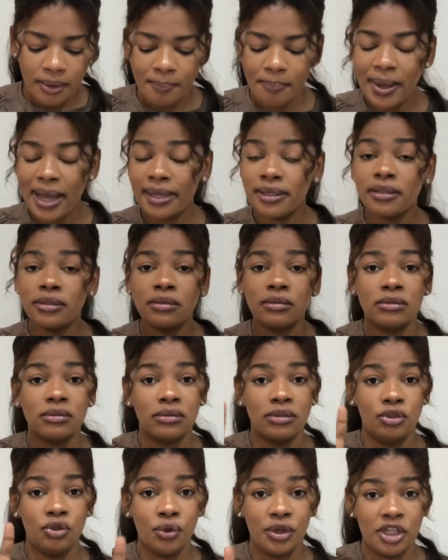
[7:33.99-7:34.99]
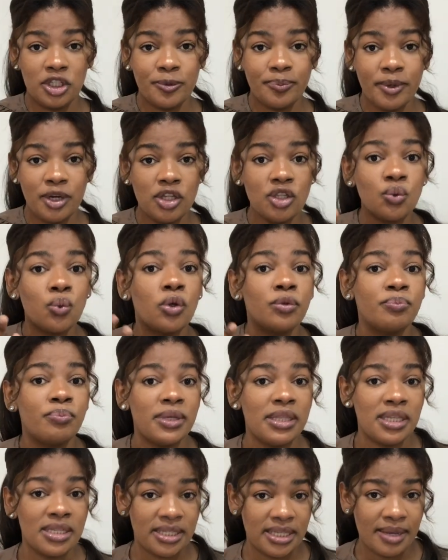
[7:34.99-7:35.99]
But your experience won't be
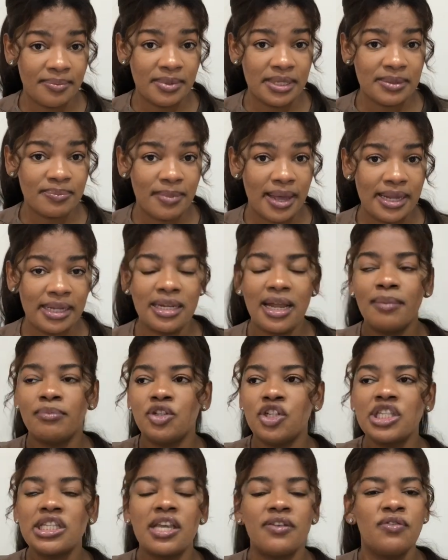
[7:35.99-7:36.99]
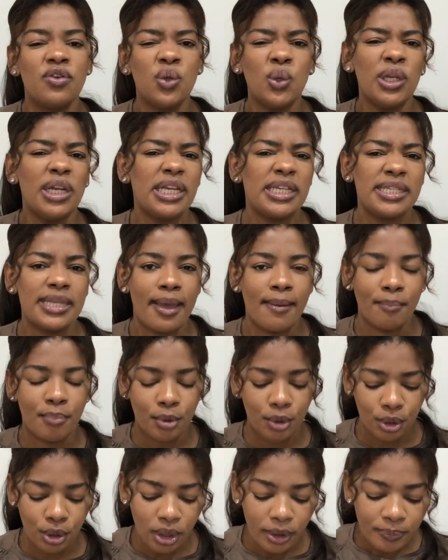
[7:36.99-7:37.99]
the same as mine. I'm just giving you an
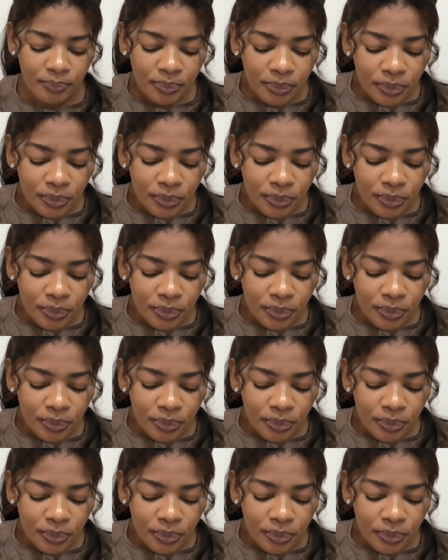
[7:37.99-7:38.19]
example.